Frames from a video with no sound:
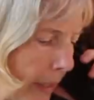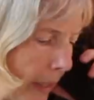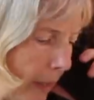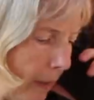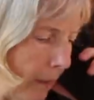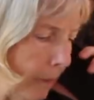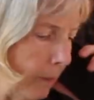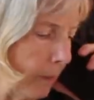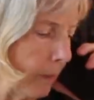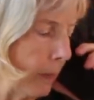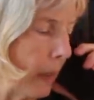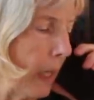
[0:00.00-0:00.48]

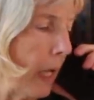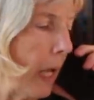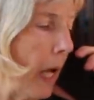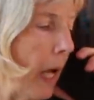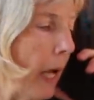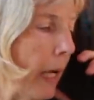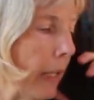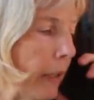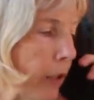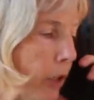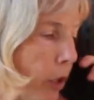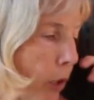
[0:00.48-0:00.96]
Now,
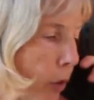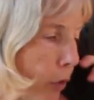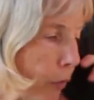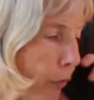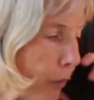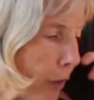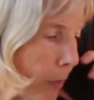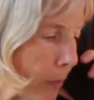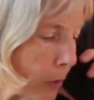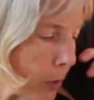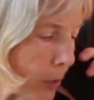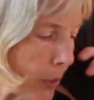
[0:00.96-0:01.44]
I know
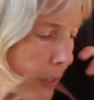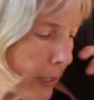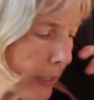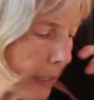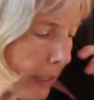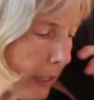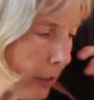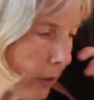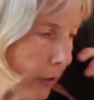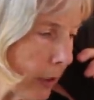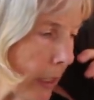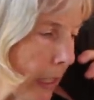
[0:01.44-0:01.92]
from your
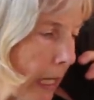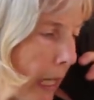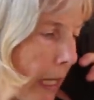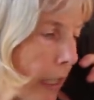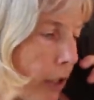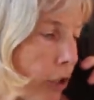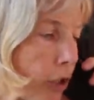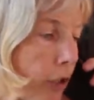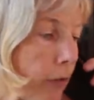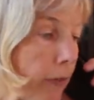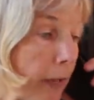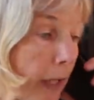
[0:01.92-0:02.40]
sticker
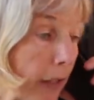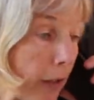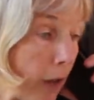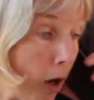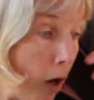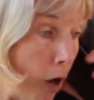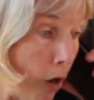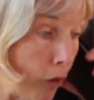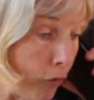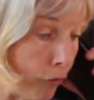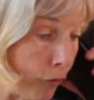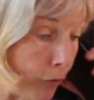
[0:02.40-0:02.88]
collection that
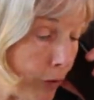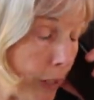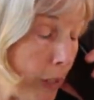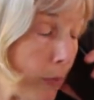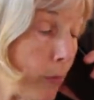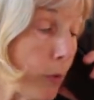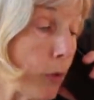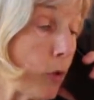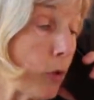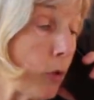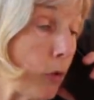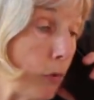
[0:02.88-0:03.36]

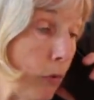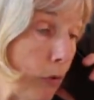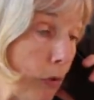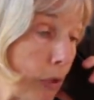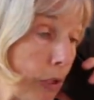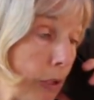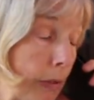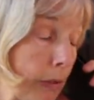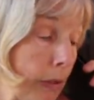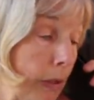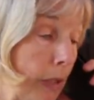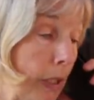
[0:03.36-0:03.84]
Henry was
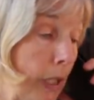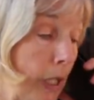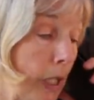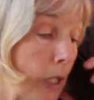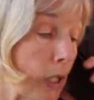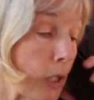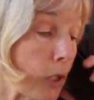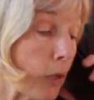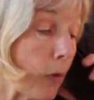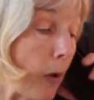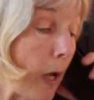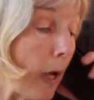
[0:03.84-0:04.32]
good
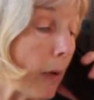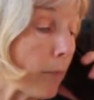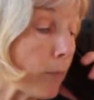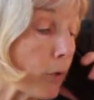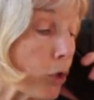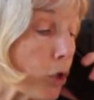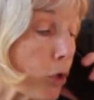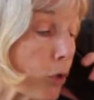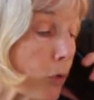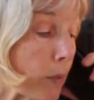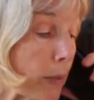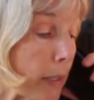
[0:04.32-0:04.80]
so
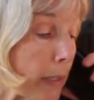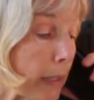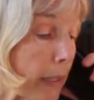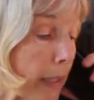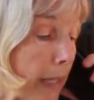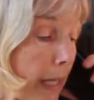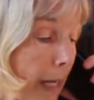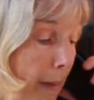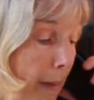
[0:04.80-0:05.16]
I'm choosing